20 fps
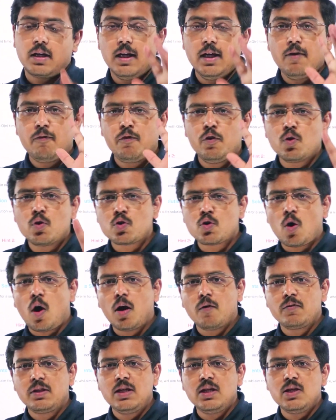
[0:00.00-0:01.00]
If you
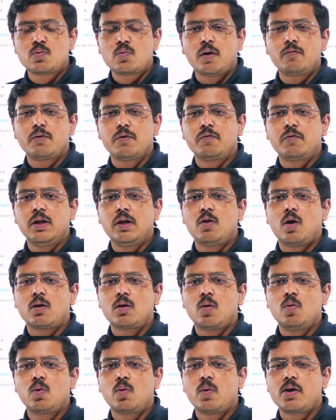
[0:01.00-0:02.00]
solve these 150 not
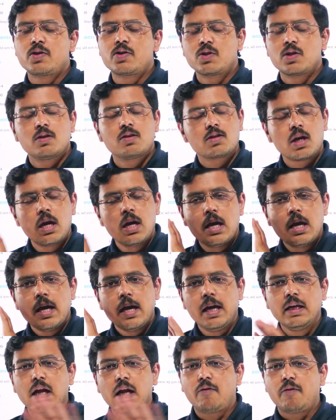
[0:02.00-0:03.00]
out questions,
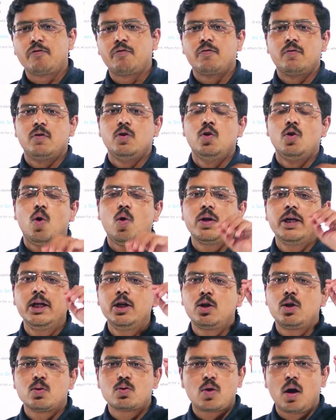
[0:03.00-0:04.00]
enough, no
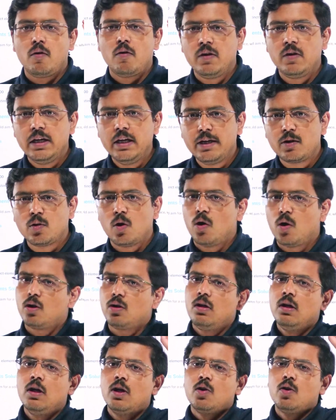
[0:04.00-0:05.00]
need to solve lead code,
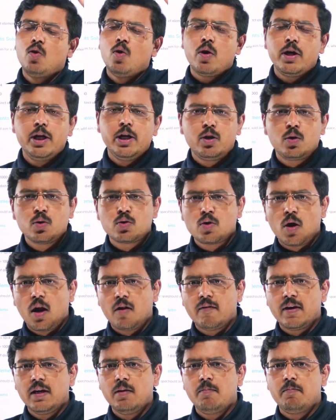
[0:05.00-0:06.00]
no need to
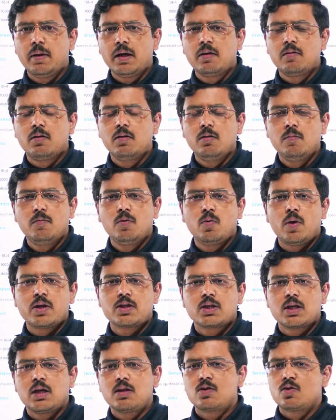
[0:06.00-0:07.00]
solve any big
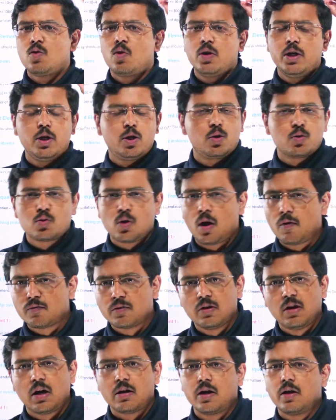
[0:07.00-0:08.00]
questions, no need to solve
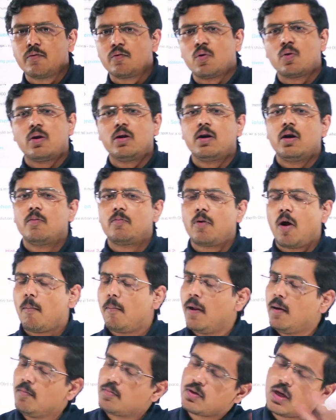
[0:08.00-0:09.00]
300, 400
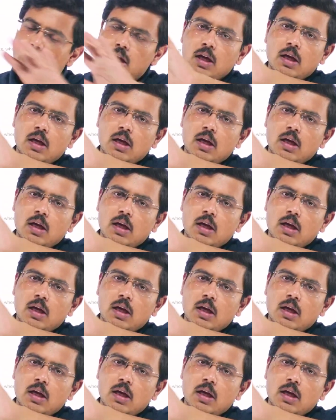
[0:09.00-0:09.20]
problems.